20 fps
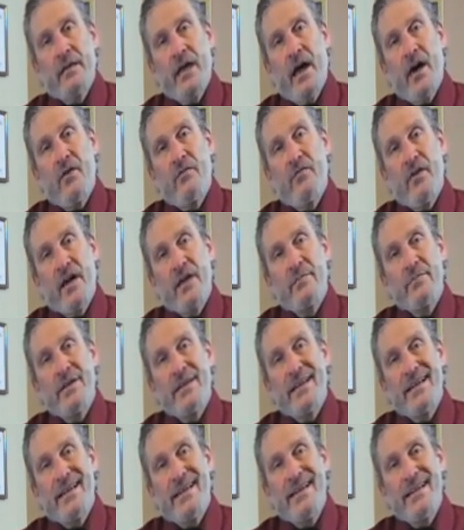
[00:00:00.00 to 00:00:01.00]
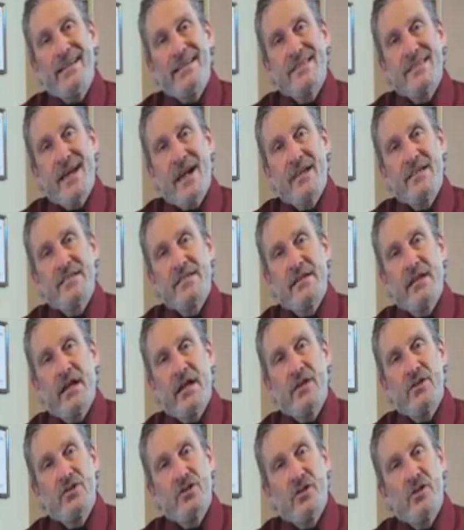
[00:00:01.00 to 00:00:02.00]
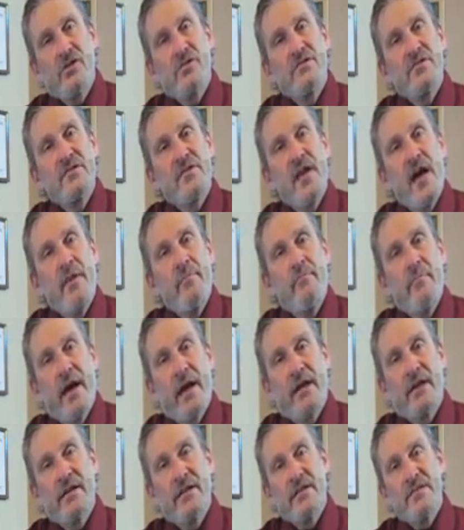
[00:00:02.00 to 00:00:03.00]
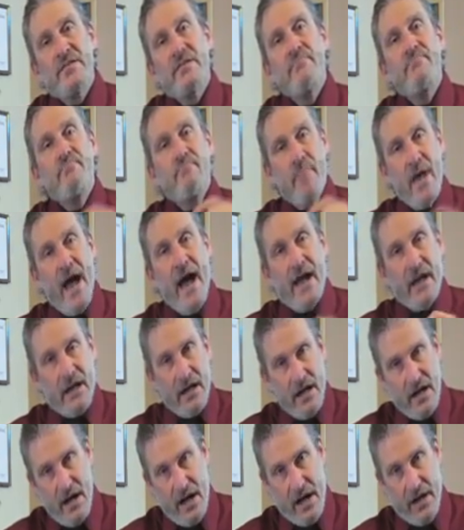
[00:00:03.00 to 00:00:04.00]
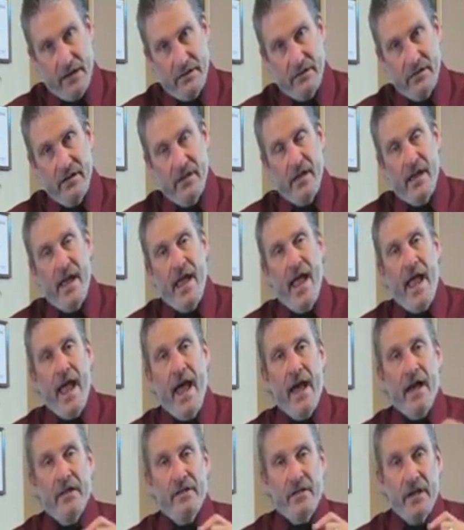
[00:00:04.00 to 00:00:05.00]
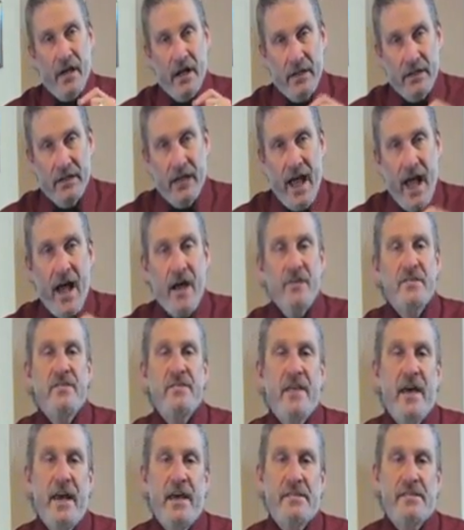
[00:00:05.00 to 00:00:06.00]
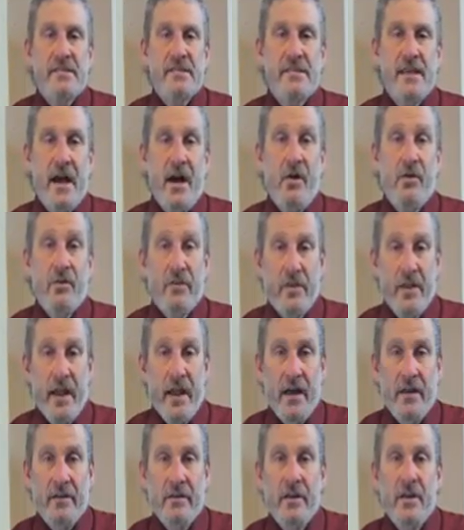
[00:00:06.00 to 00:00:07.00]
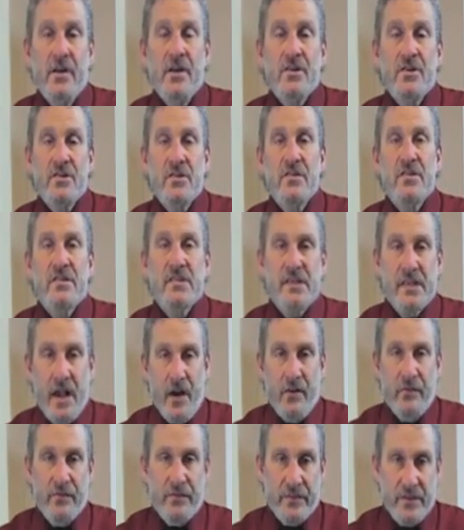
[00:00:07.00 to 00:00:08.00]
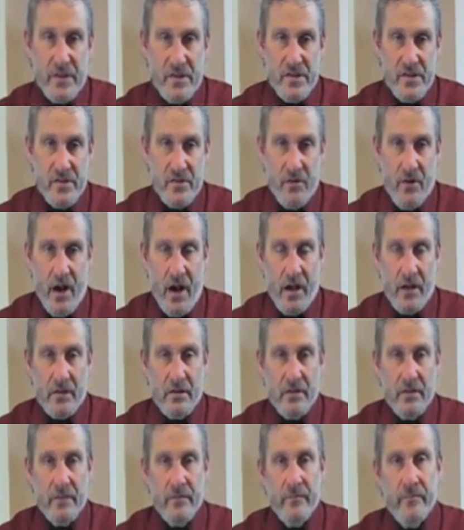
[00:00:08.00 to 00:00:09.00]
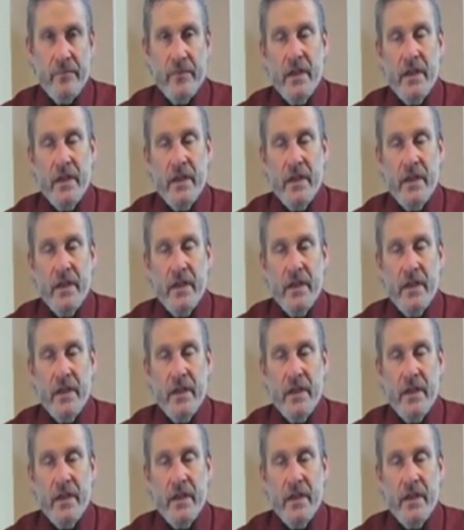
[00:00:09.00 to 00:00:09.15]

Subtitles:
Now, vitamin E succinate turns that mechanism back on and allows that cell then to self-destruct.